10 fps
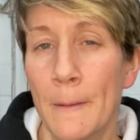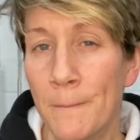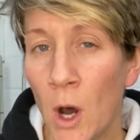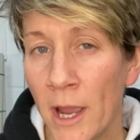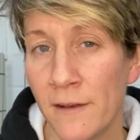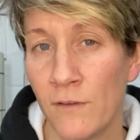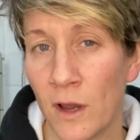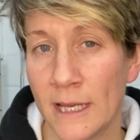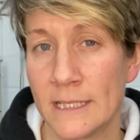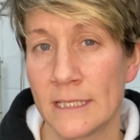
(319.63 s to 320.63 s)
My
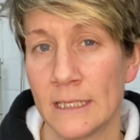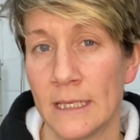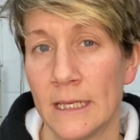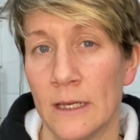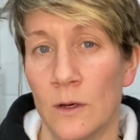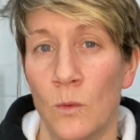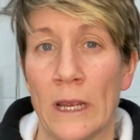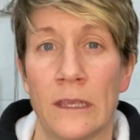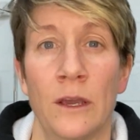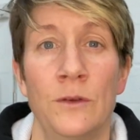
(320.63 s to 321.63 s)
advice
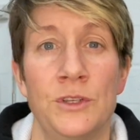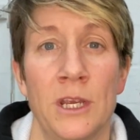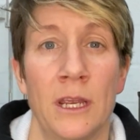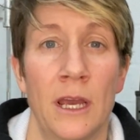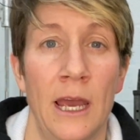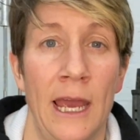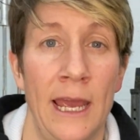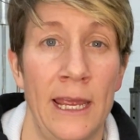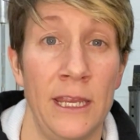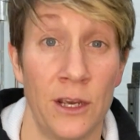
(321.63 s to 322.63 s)
when coaching
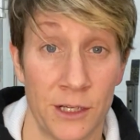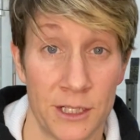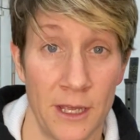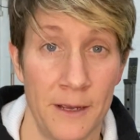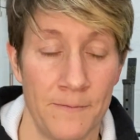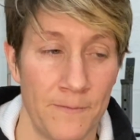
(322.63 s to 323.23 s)
a youngster